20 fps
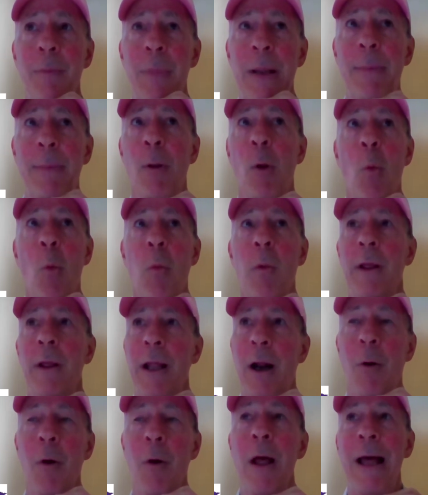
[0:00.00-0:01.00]
people,
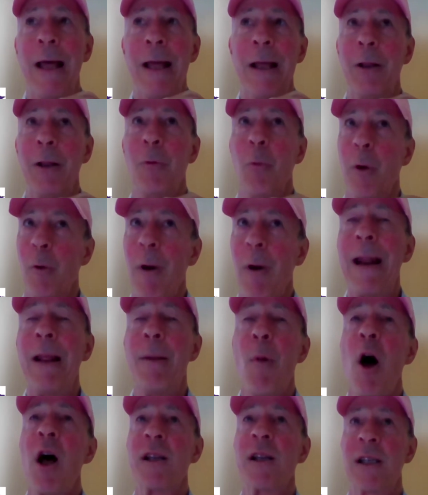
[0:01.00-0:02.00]
when Randy
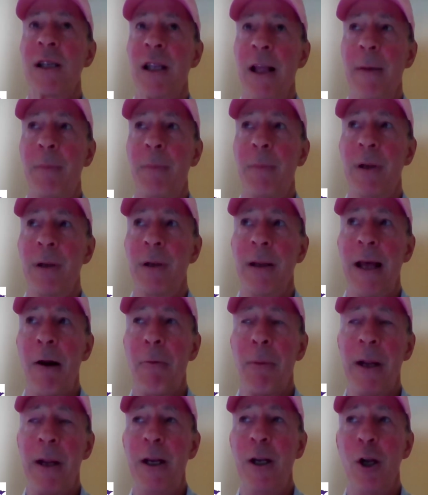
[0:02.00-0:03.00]
Moss slipped,
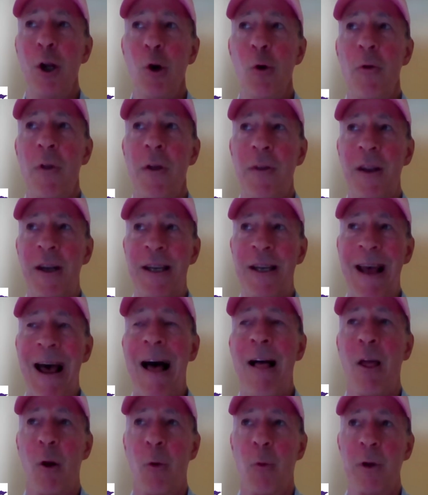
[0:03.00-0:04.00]
everybody knew that the
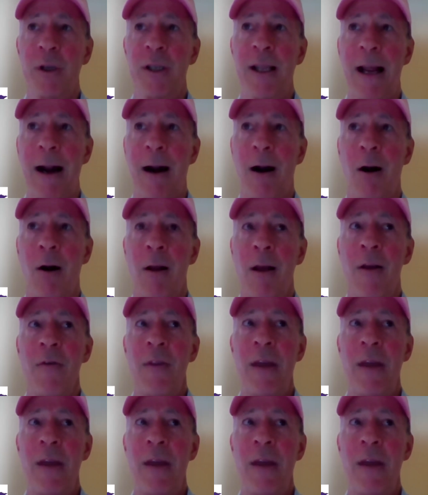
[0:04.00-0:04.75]
talent was there.